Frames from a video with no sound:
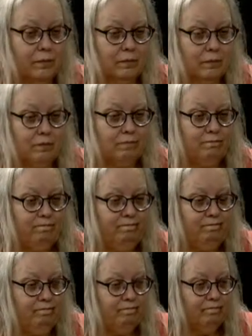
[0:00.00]

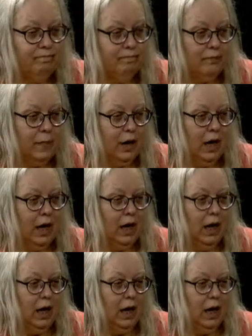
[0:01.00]

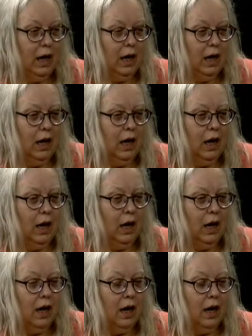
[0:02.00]
Nothing is said.